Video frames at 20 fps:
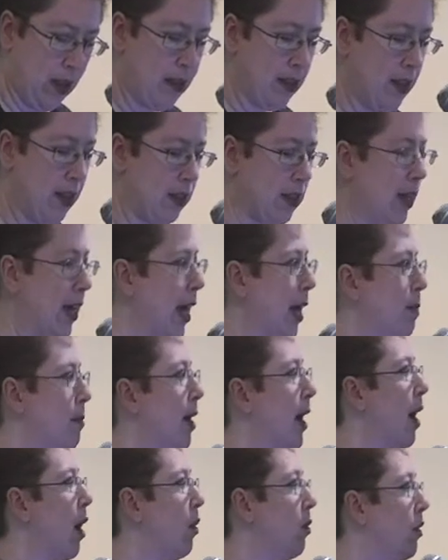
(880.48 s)
This
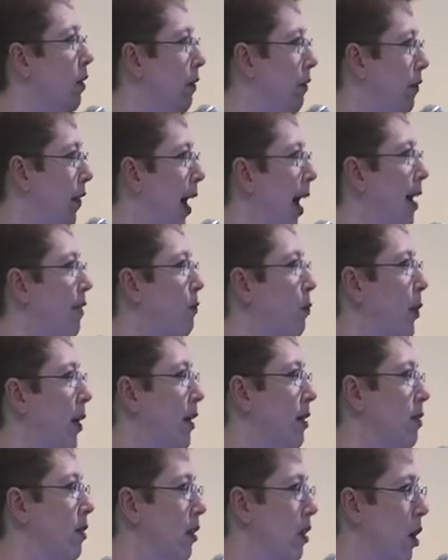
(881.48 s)
came out 5
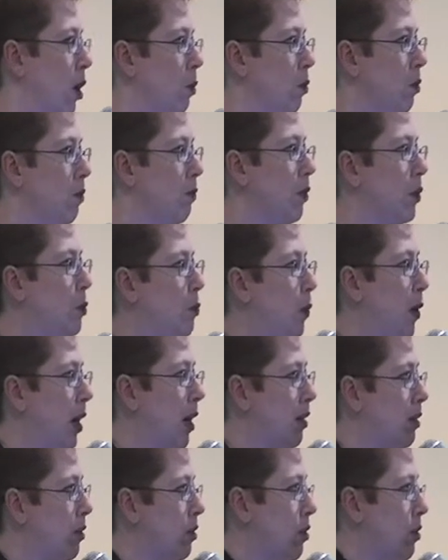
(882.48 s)
weeks ago in
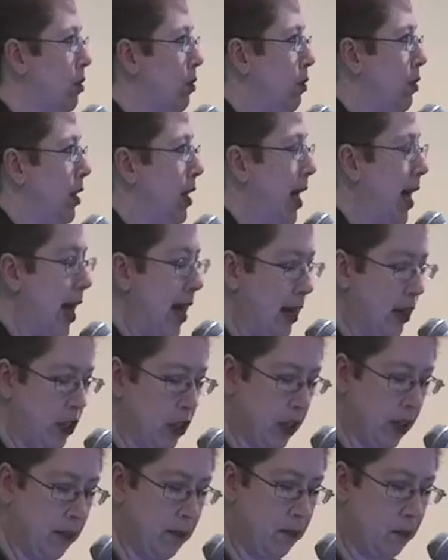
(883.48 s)
response to the
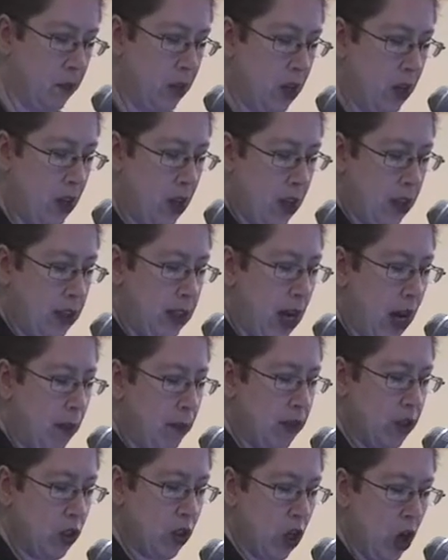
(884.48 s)
action.
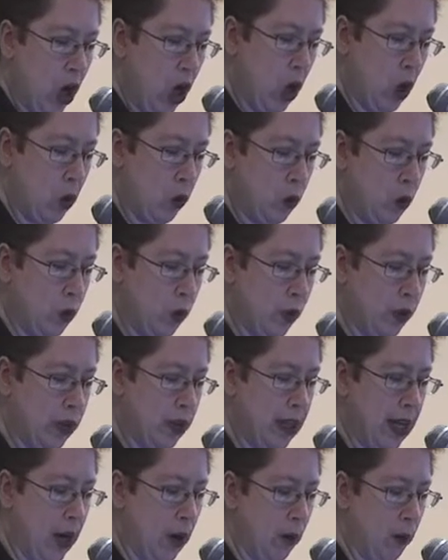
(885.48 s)
Thomas Cohn, who
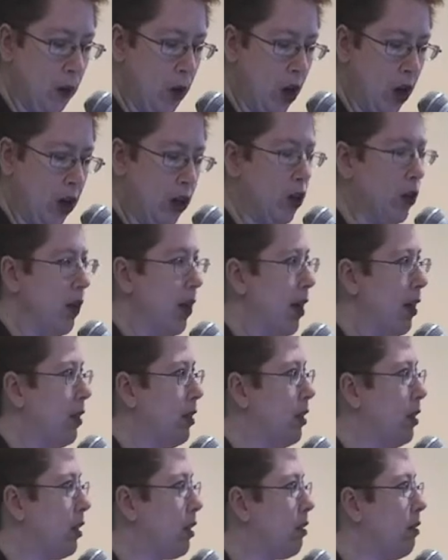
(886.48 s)
is now a partner
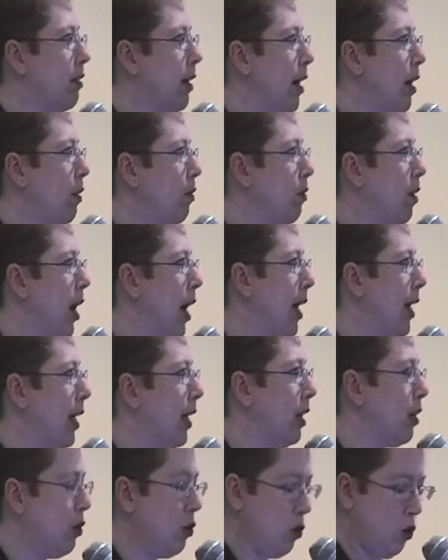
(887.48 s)
at LeClaire
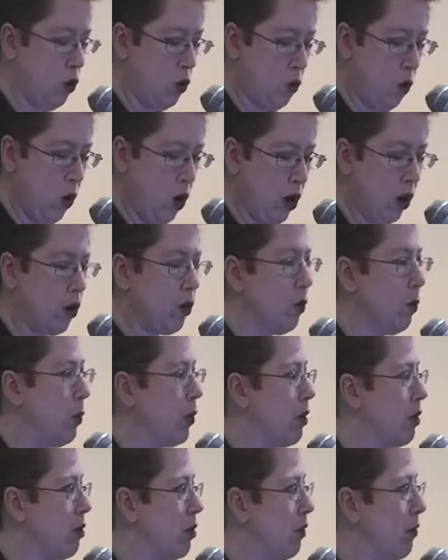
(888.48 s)
Ryan in New York, who
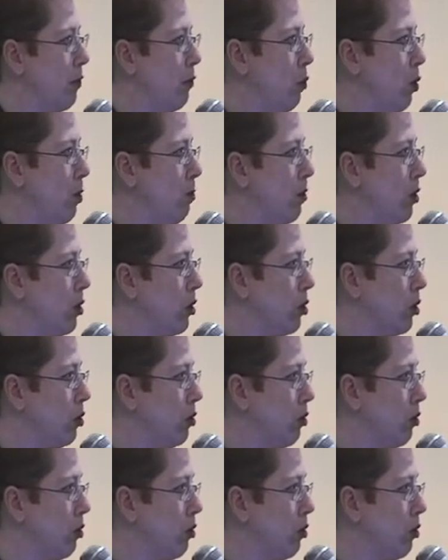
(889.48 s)
is the former